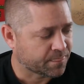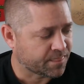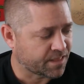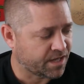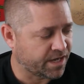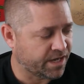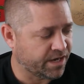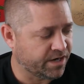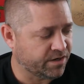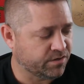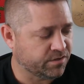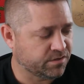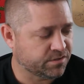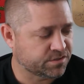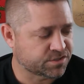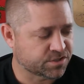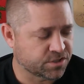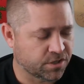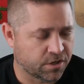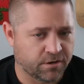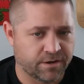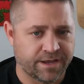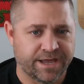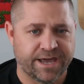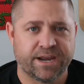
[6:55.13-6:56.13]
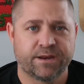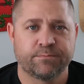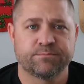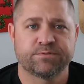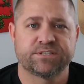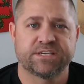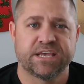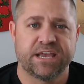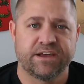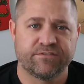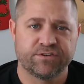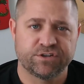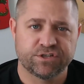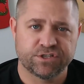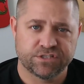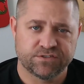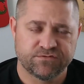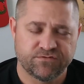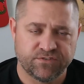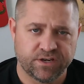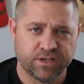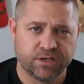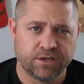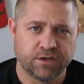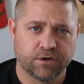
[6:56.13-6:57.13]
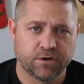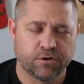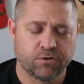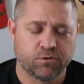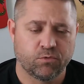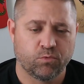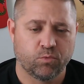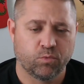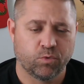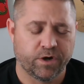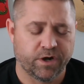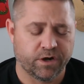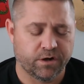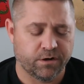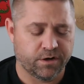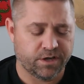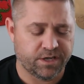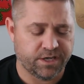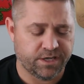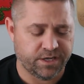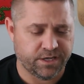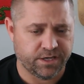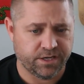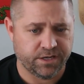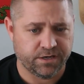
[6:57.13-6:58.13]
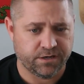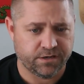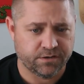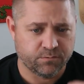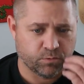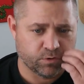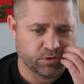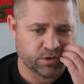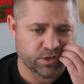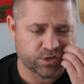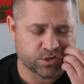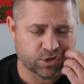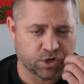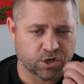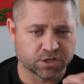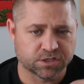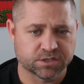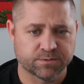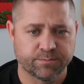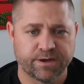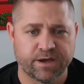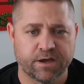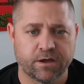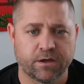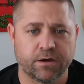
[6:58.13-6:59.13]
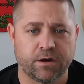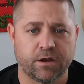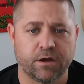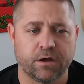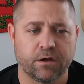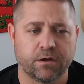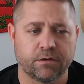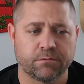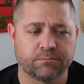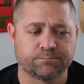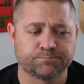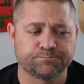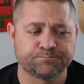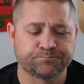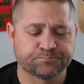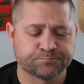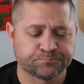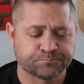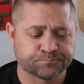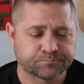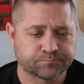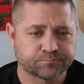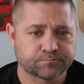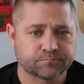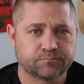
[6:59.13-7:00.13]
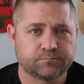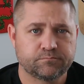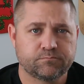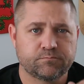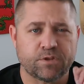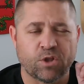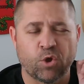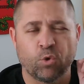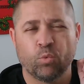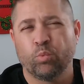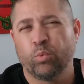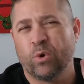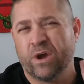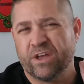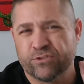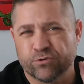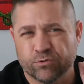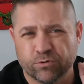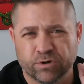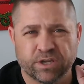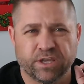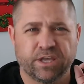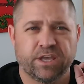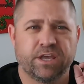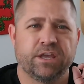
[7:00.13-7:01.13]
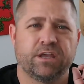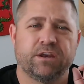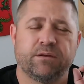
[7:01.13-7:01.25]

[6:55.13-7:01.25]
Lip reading: I saw Adam Savage's video where they talked about weathering it